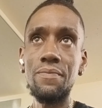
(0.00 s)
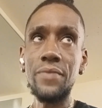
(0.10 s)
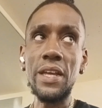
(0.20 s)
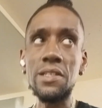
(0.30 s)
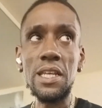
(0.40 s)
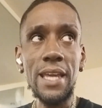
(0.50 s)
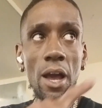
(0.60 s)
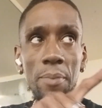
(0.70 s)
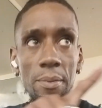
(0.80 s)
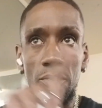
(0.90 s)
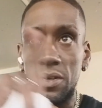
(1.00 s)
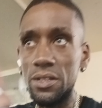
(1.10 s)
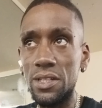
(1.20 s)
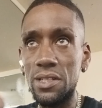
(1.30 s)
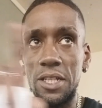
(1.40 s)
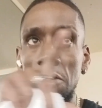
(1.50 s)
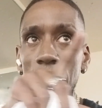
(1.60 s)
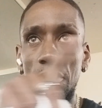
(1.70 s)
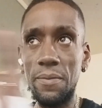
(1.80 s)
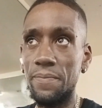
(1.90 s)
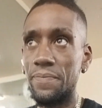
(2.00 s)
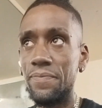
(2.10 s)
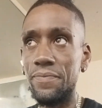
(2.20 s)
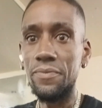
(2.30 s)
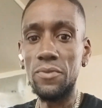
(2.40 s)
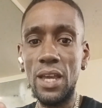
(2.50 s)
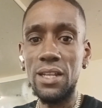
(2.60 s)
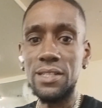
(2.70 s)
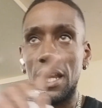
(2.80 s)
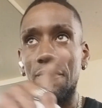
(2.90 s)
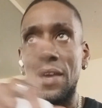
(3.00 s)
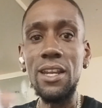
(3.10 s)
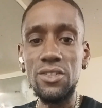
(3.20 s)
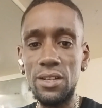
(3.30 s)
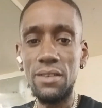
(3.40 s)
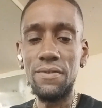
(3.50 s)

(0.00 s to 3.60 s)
and seek out people to, to steal from, okay, to take advantage of.